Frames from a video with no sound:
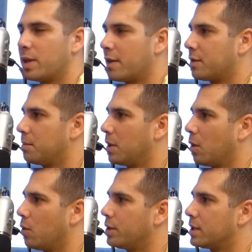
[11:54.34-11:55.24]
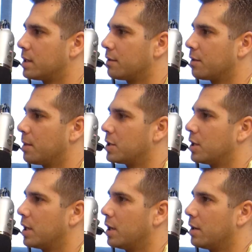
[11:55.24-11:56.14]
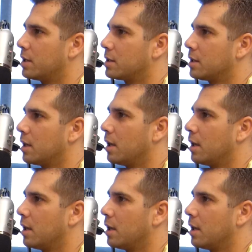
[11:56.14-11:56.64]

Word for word: with FTP, all this information here is